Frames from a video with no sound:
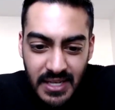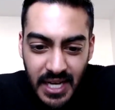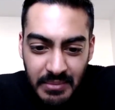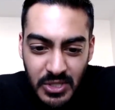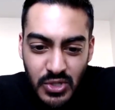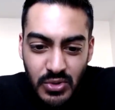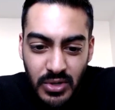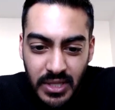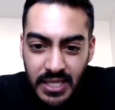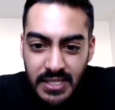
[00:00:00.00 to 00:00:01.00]
It's too
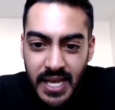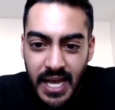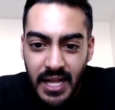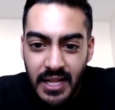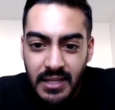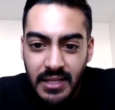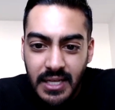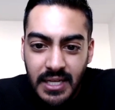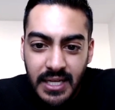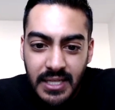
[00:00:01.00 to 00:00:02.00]
early to tell
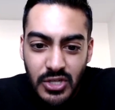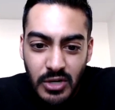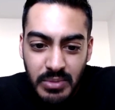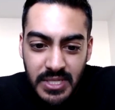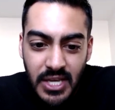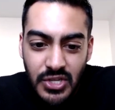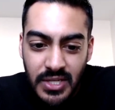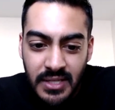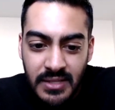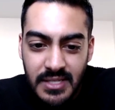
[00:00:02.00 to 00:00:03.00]
an
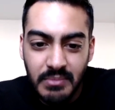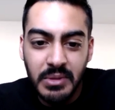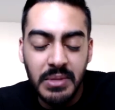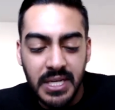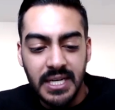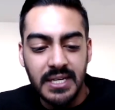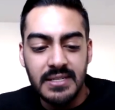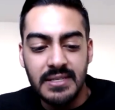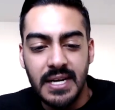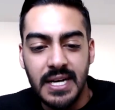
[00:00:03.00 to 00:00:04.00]
interpretation simply because